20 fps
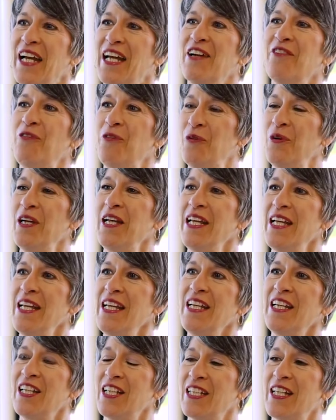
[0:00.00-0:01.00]
if
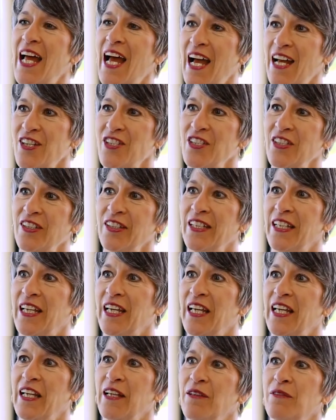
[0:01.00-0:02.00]
we can
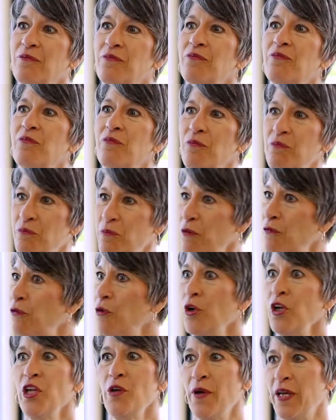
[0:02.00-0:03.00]
actually,
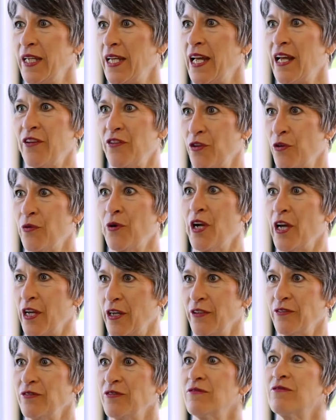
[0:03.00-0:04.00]
before you head out on the
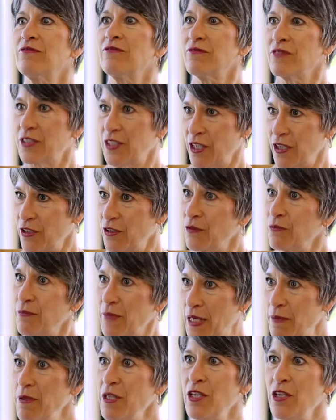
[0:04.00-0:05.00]
road, so
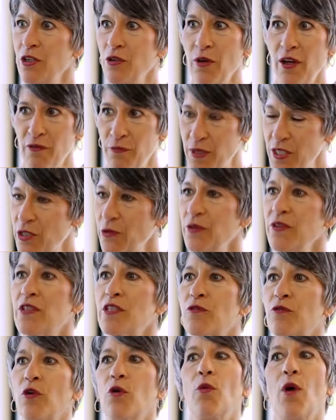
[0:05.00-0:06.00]
maybe you have been doing
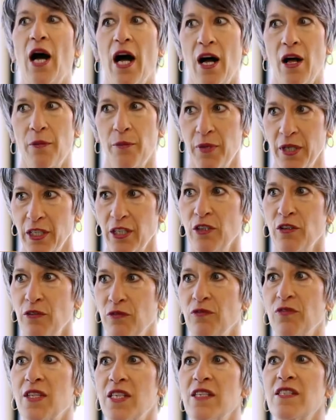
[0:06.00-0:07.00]
this for a while, but
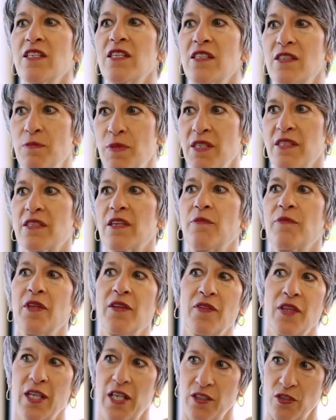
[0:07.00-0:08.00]
this has been
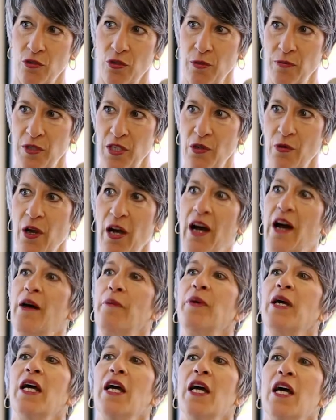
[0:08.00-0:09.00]
something that has tripped you
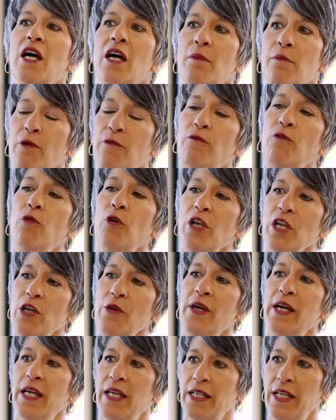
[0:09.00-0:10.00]
up. Before you
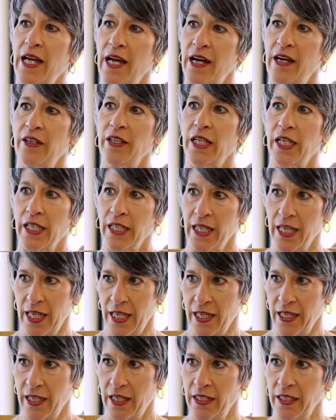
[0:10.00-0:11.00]
head out
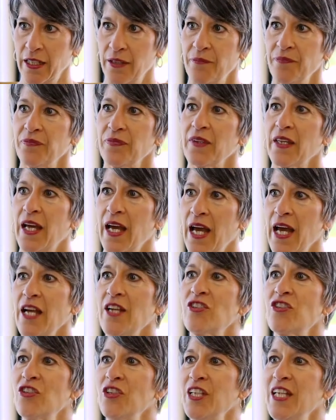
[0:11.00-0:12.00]
again,
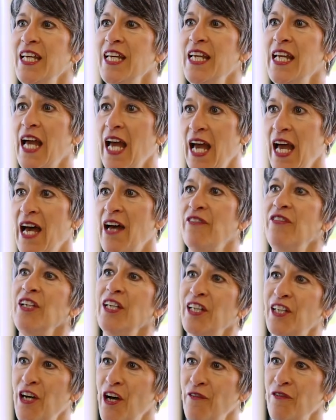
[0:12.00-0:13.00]
actually
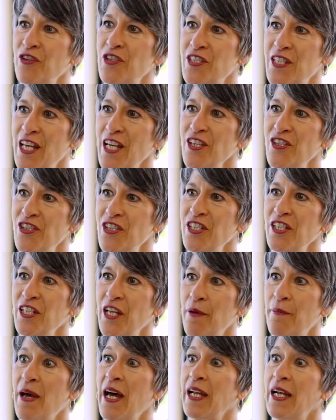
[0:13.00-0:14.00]
having a conversation
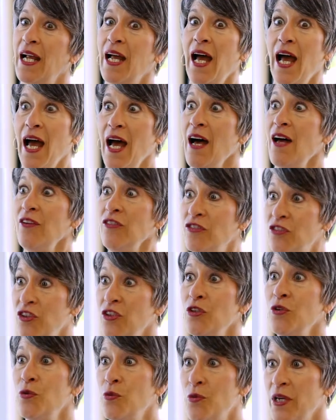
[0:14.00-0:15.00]
about how
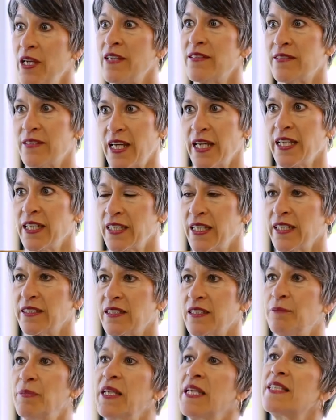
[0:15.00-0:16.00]
do we stay
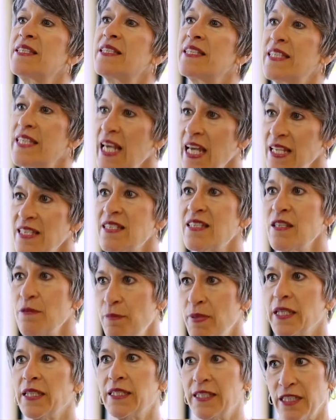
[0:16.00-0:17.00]
connected, because that's the
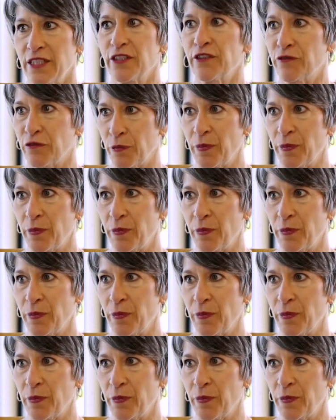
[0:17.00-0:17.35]
big deal for